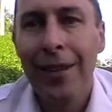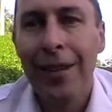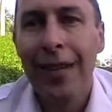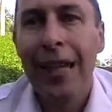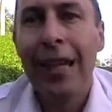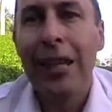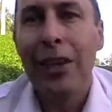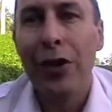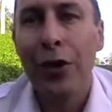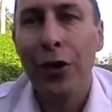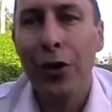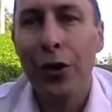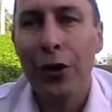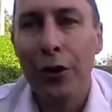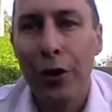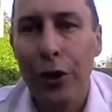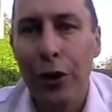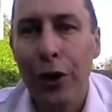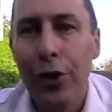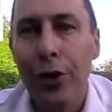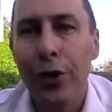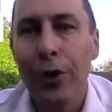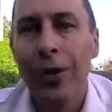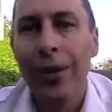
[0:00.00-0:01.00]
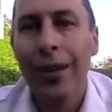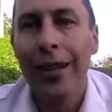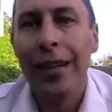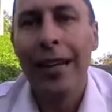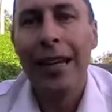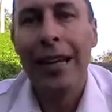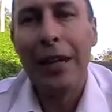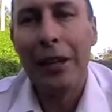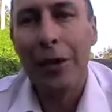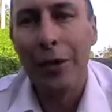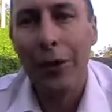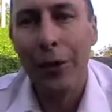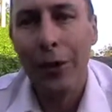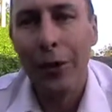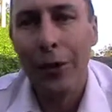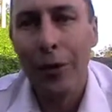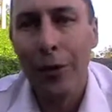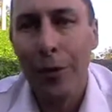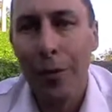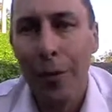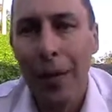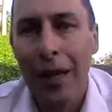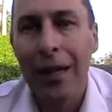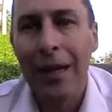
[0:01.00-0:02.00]
He can do for you and He can do
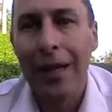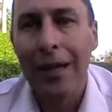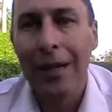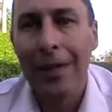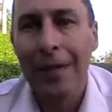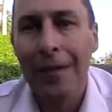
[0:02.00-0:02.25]
for me.